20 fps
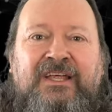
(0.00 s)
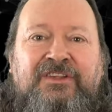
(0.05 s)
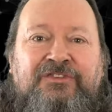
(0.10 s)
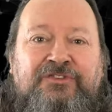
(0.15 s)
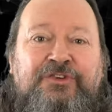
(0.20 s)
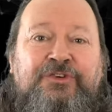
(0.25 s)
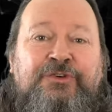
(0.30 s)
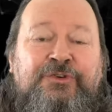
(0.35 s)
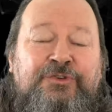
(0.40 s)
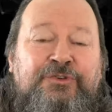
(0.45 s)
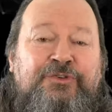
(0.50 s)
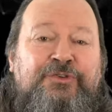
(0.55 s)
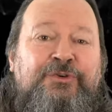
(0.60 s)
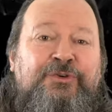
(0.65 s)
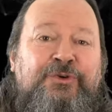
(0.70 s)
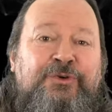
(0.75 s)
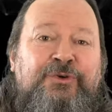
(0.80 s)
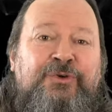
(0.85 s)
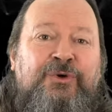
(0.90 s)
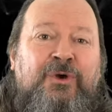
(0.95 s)
due
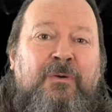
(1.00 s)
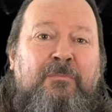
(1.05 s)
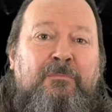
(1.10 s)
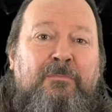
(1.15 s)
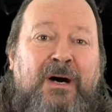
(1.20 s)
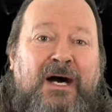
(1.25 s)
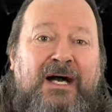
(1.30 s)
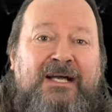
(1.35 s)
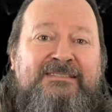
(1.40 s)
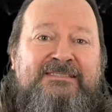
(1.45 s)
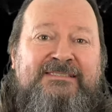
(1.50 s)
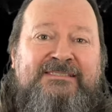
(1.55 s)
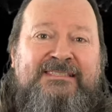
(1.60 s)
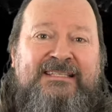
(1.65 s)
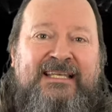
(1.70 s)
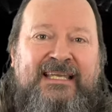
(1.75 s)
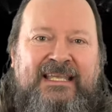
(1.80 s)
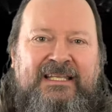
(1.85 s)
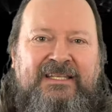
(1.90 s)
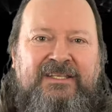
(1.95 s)
to bugs
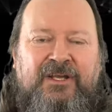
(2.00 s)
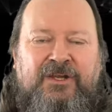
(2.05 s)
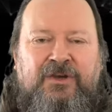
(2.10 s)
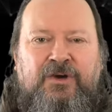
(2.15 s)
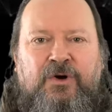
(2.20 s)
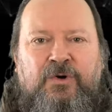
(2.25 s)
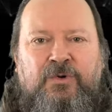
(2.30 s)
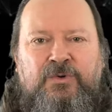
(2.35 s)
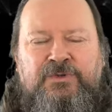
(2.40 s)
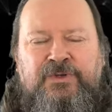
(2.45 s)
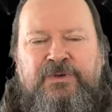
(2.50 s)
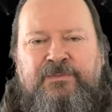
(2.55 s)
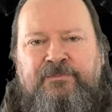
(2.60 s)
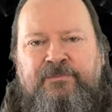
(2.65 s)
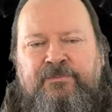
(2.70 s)
in the code.